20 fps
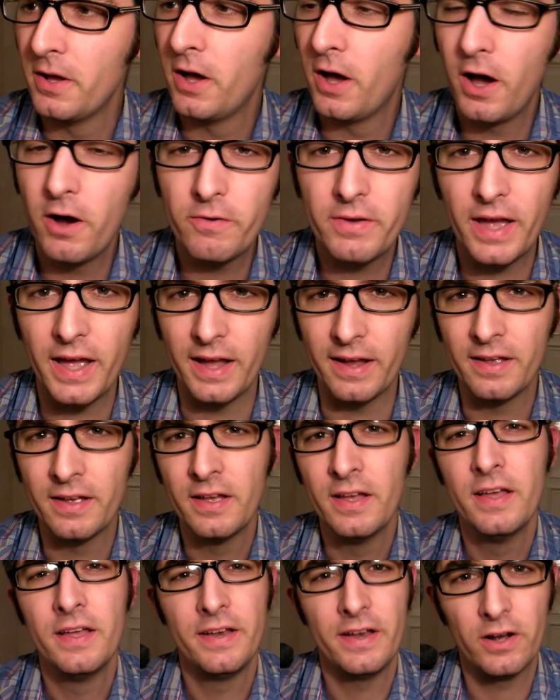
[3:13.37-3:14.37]
Okay,
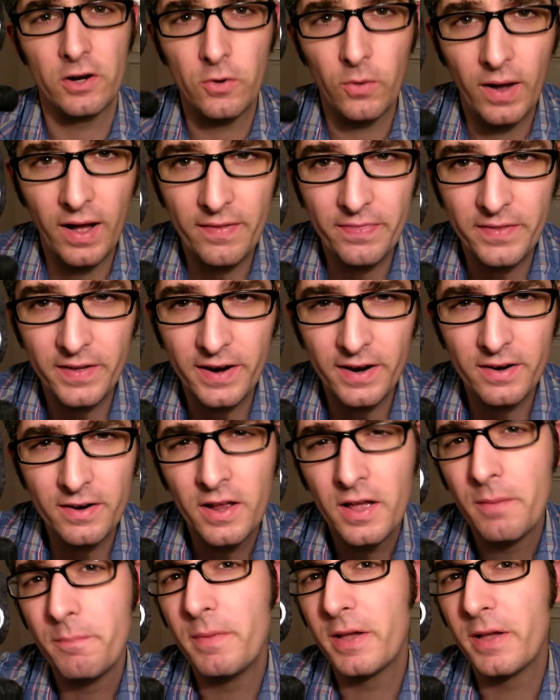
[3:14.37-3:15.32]
now go out there,